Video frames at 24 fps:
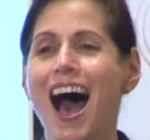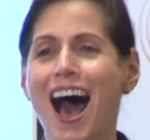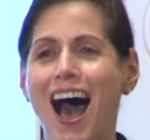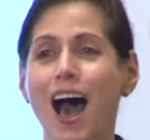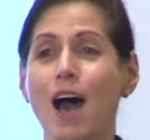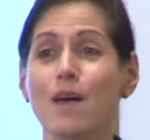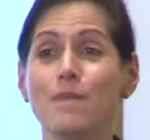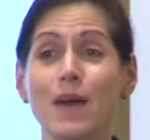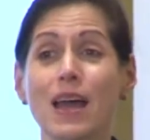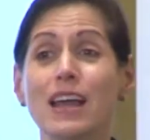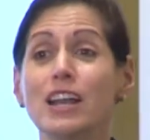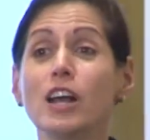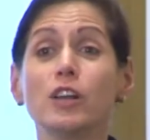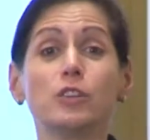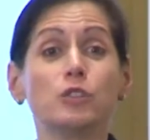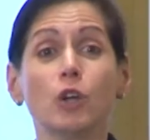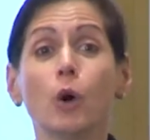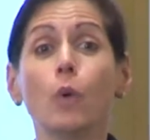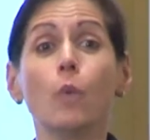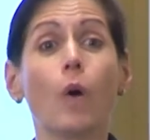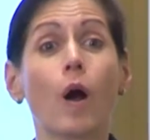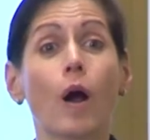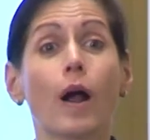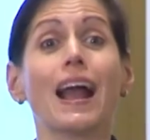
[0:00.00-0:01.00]
um, and
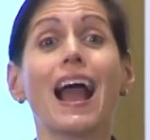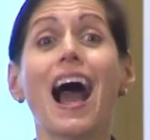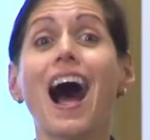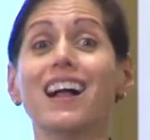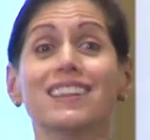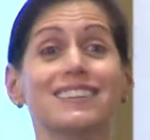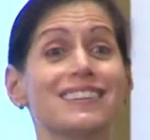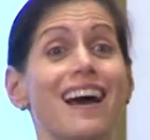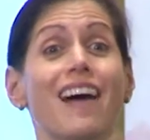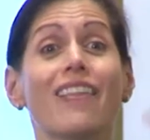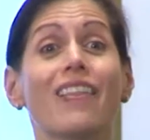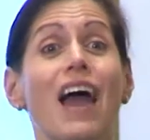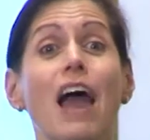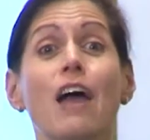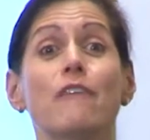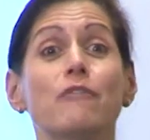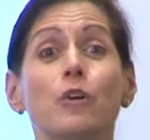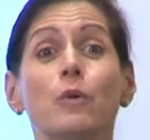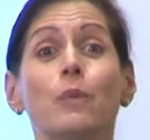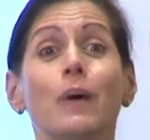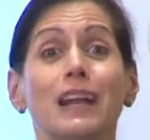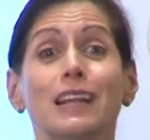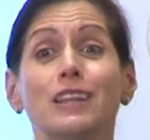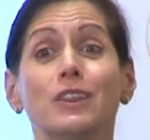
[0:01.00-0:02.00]
don't worry, I'll tell
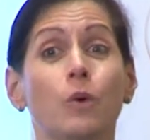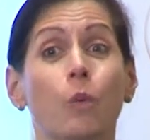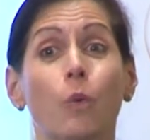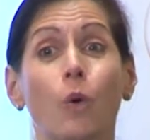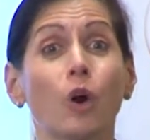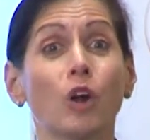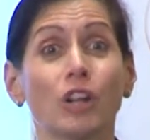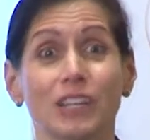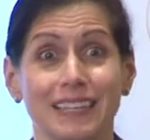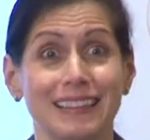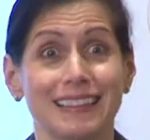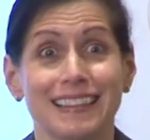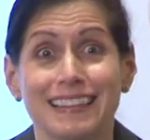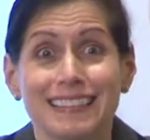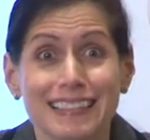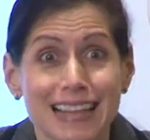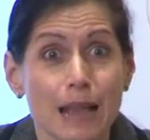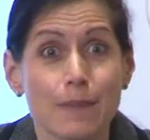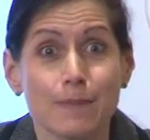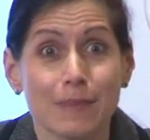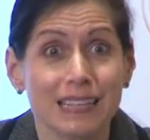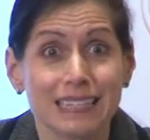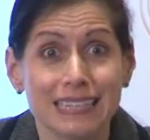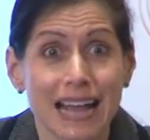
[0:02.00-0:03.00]
everyone in the world at the
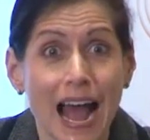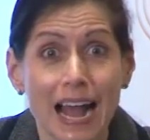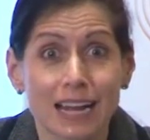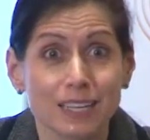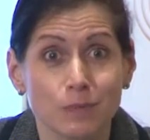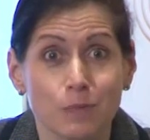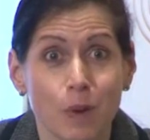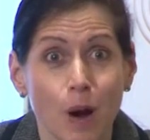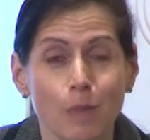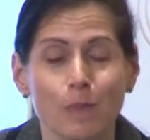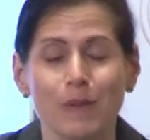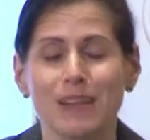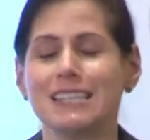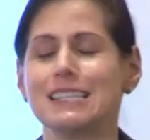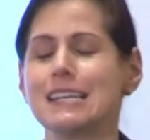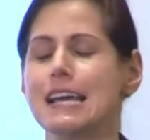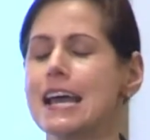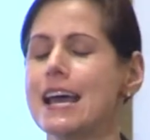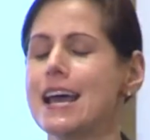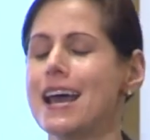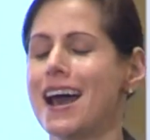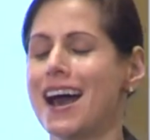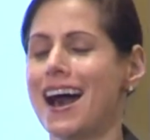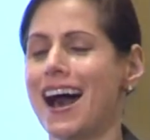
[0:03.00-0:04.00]
same exact moment.
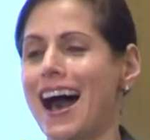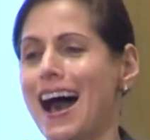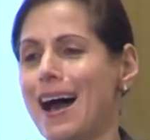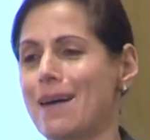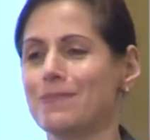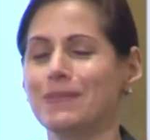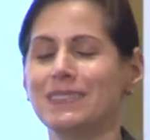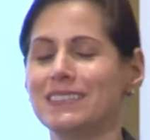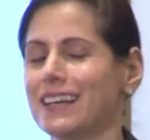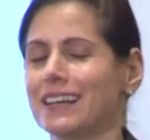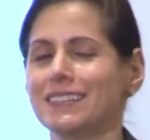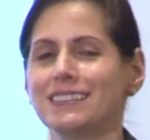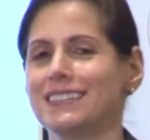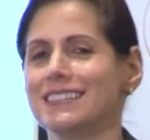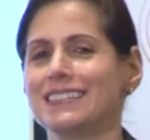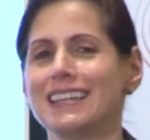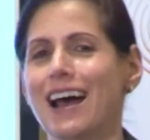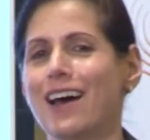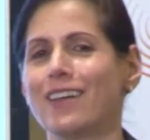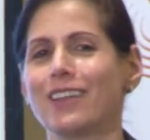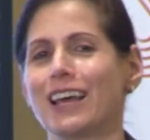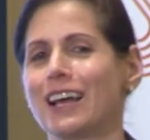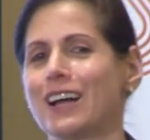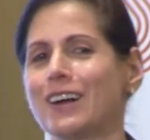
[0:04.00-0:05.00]
Um, it doesn't
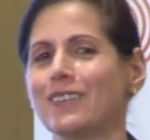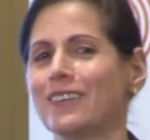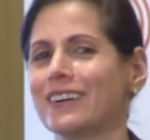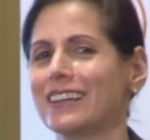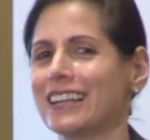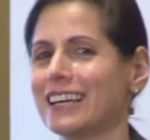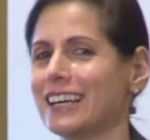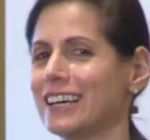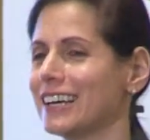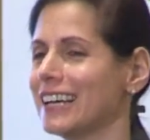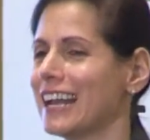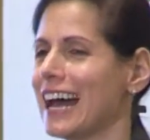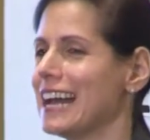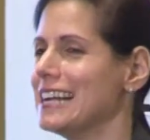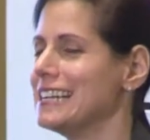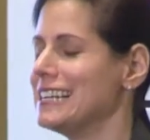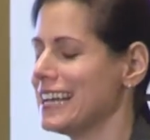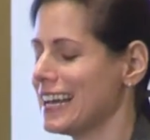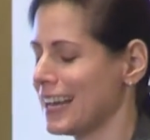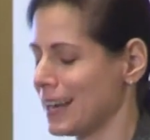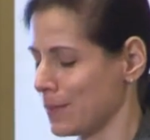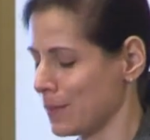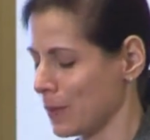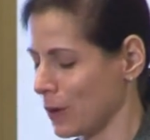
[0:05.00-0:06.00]
sound like a really good
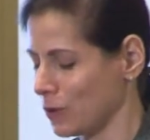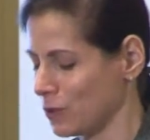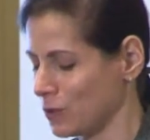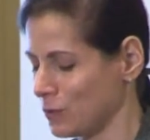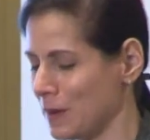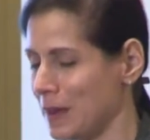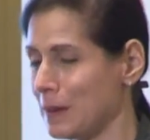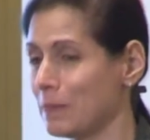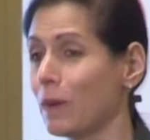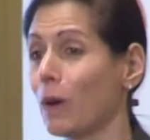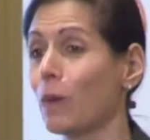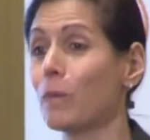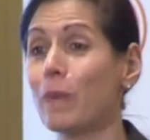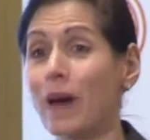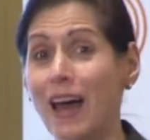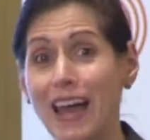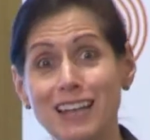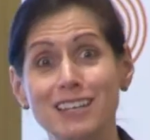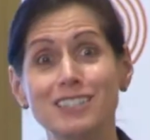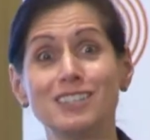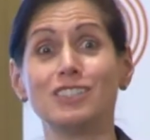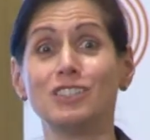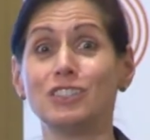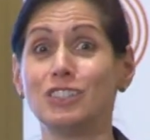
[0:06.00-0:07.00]
idea to most people,
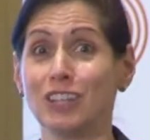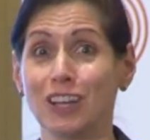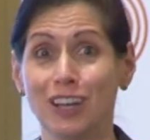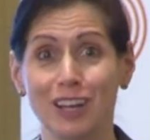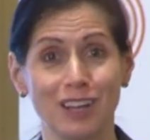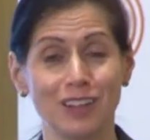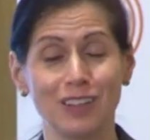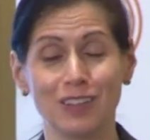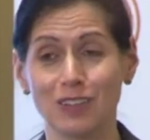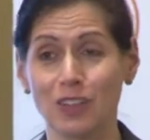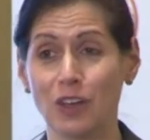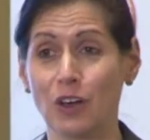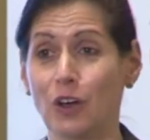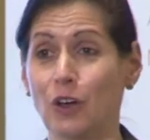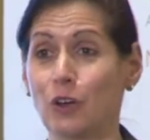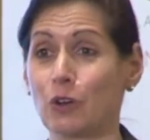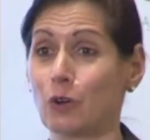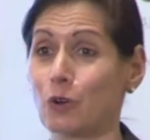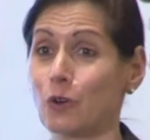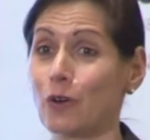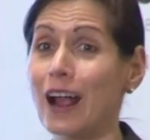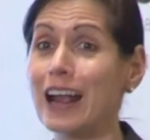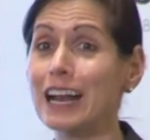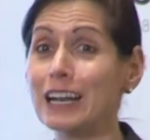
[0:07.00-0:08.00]
but to
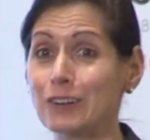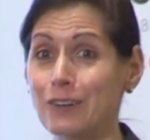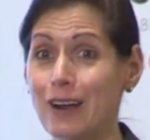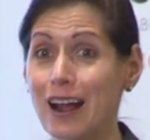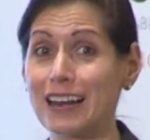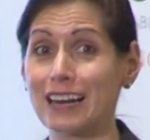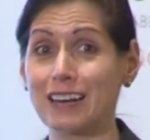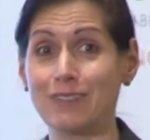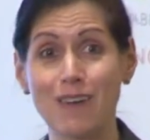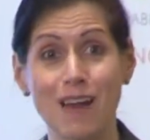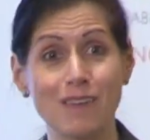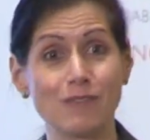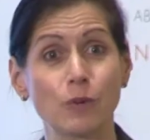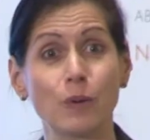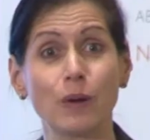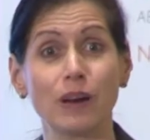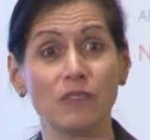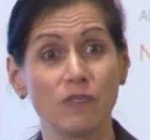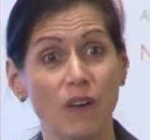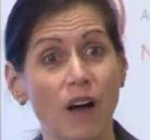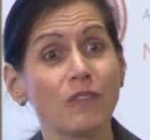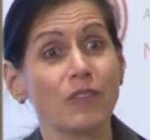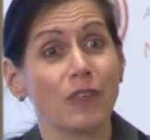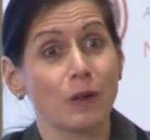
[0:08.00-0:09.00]
the great credit of
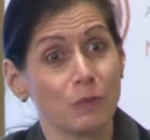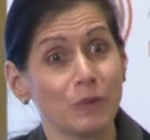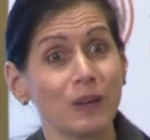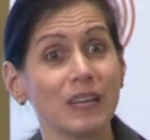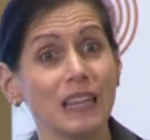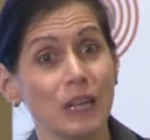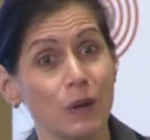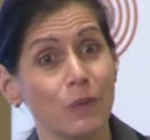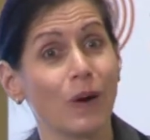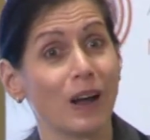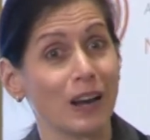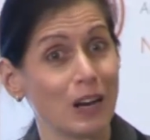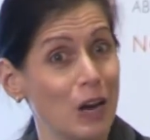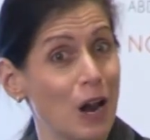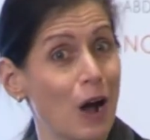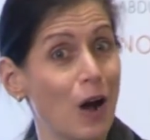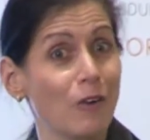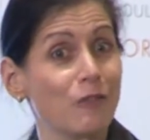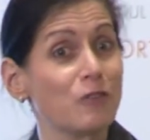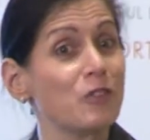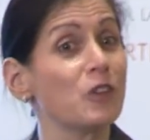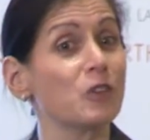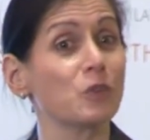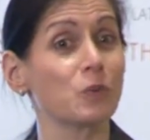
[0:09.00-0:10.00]
everyone involved, they really want to
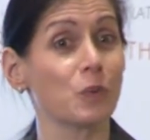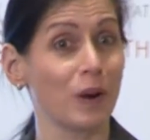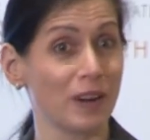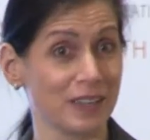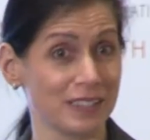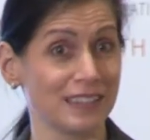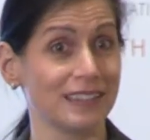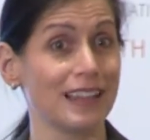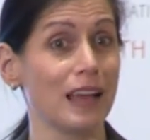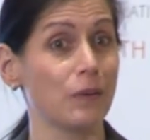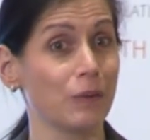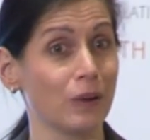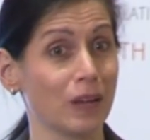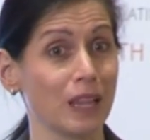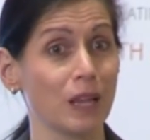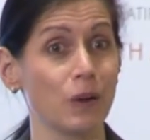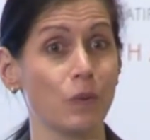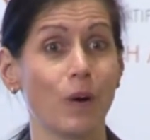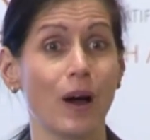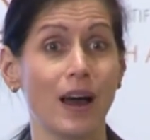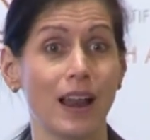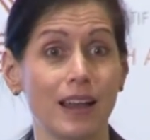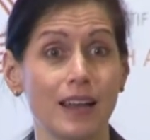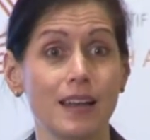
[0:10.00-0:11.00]
know if this works and they
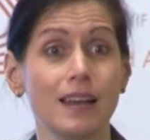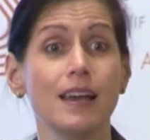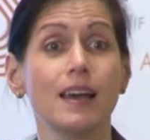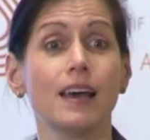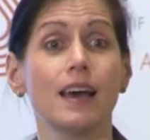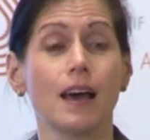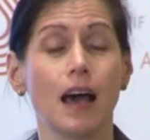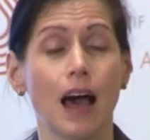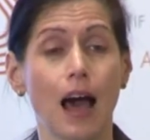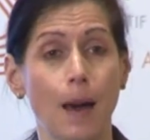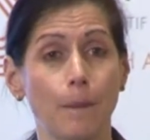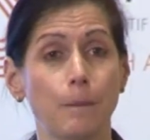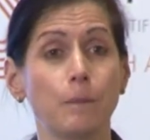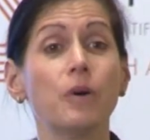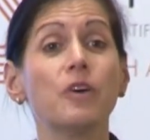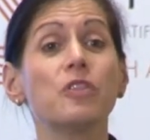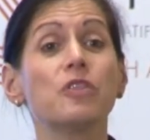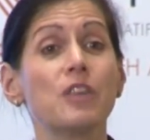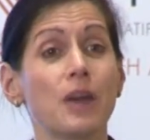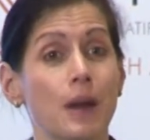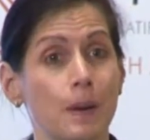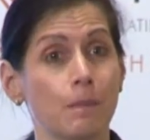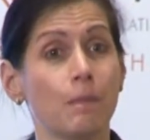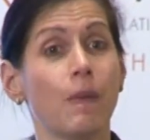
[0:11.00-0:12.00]
really want to uh,
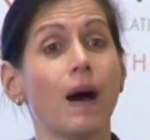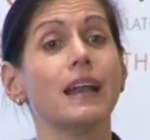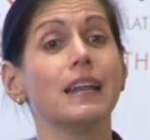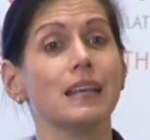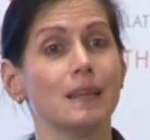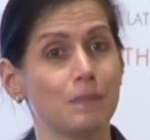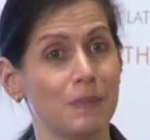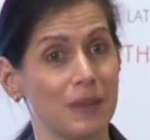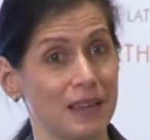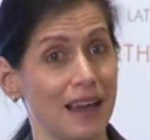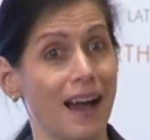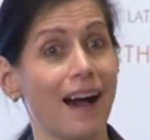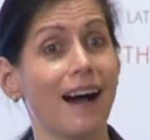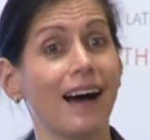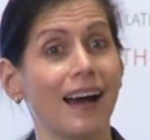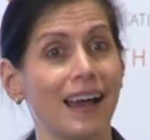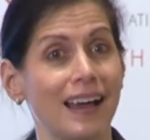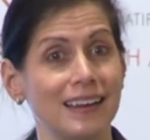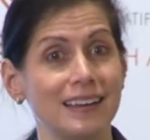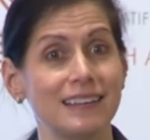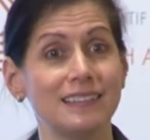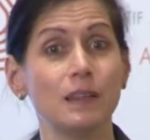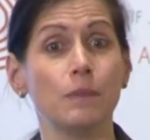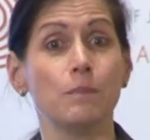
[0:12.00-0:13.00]
put their money
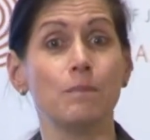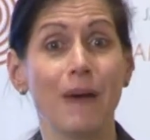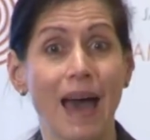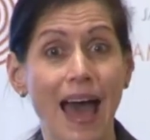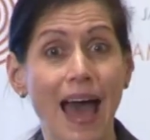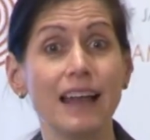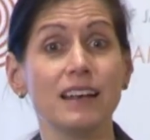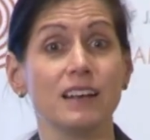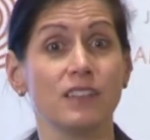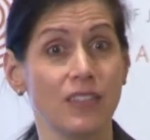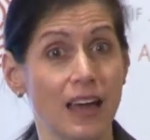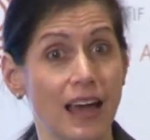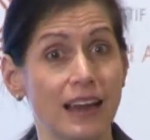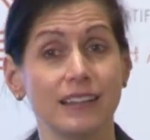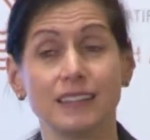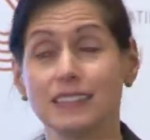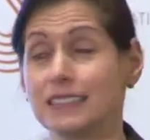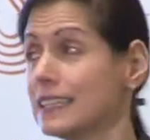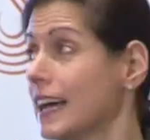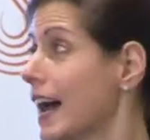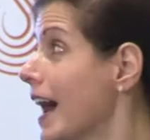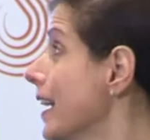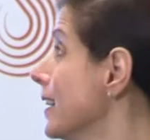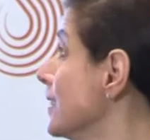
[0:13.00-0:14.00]
behind the bet that
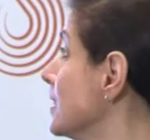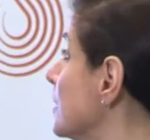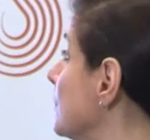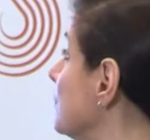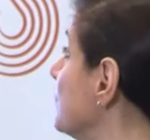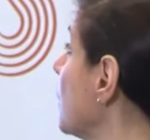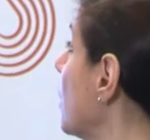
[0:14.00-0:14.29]
it does.